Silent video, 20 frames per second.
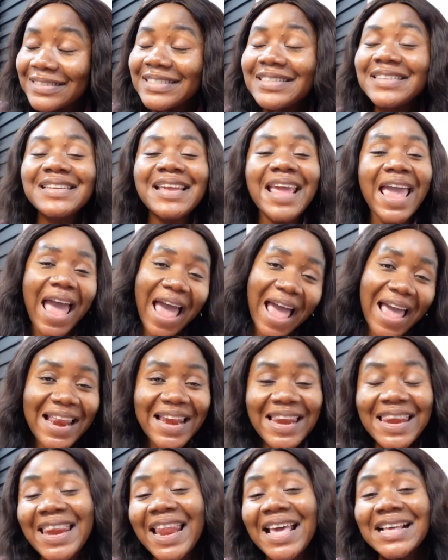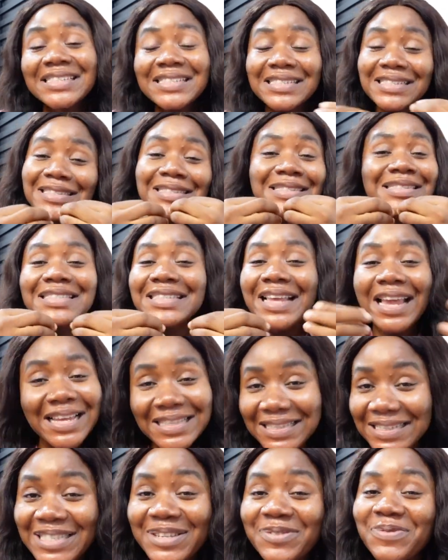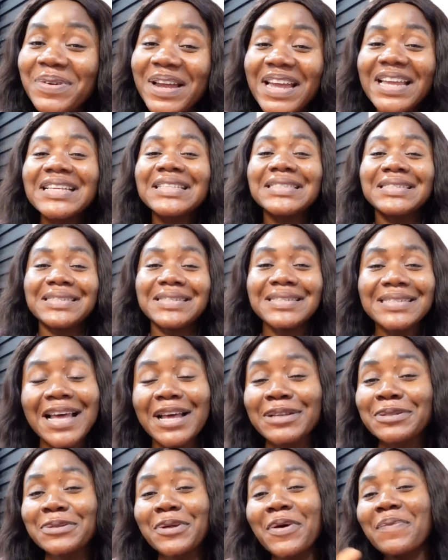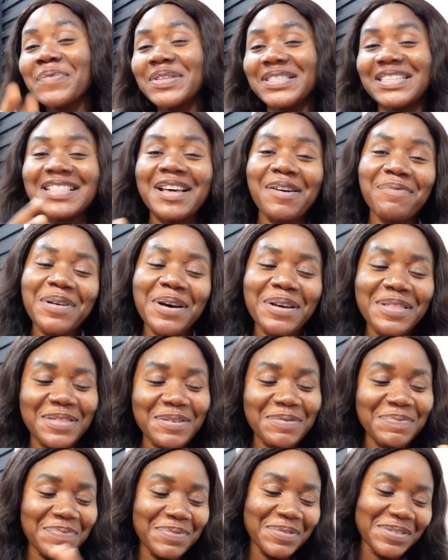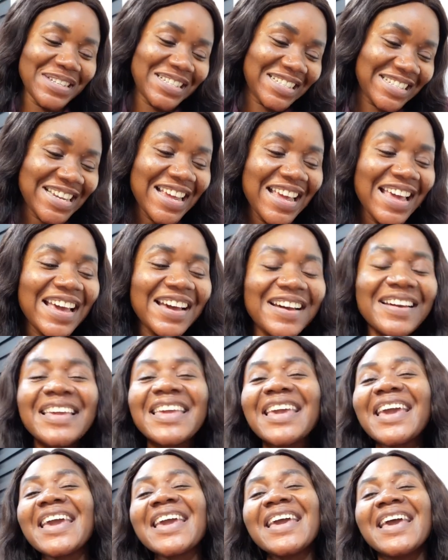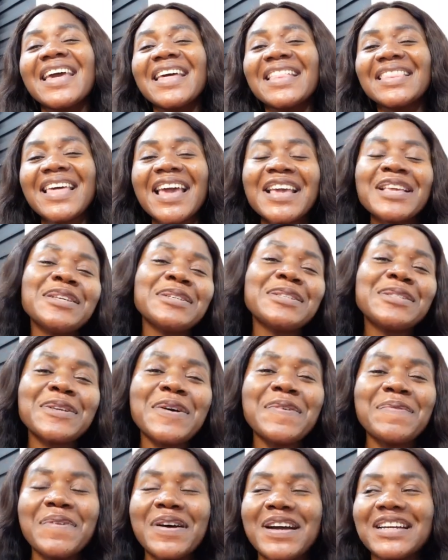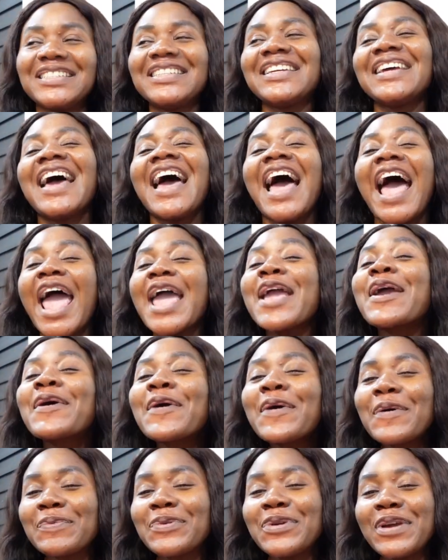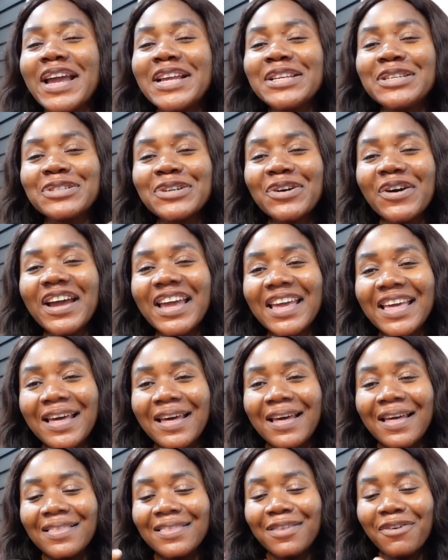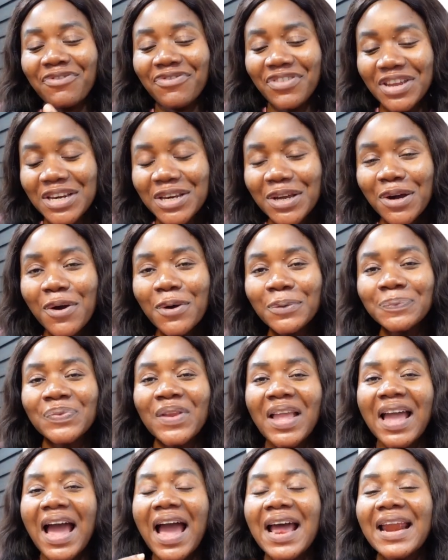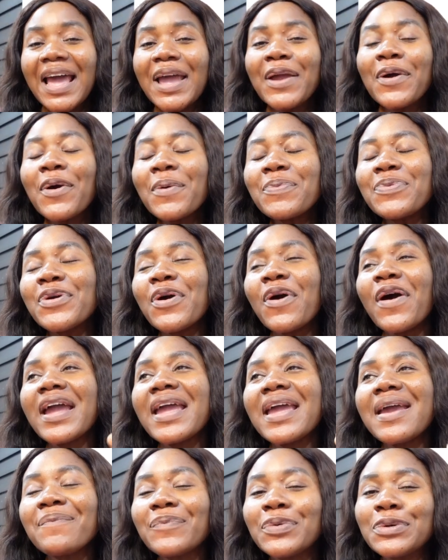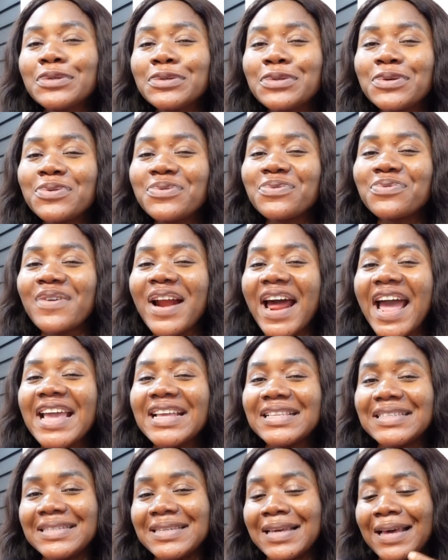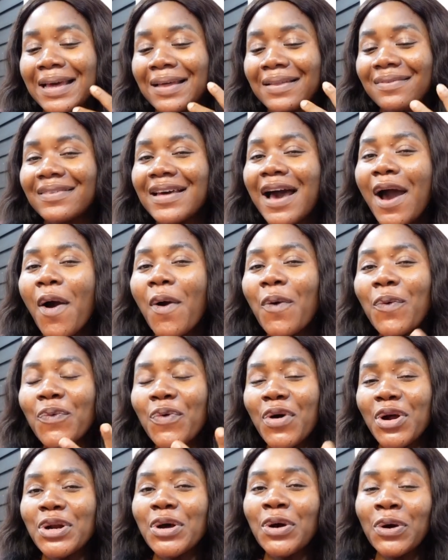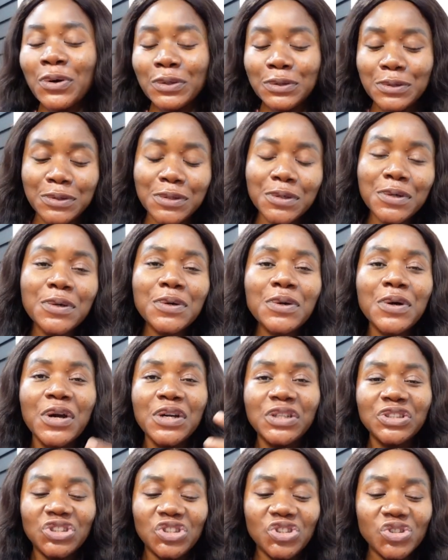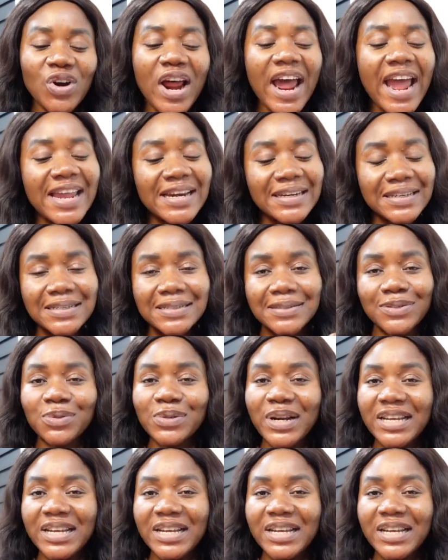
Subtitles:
Yeah, let's say it the way it is and stop beating about the bush, okay? Thank you so much. I hope you enjoy the video, and I hope you're able to write down one or two. Try this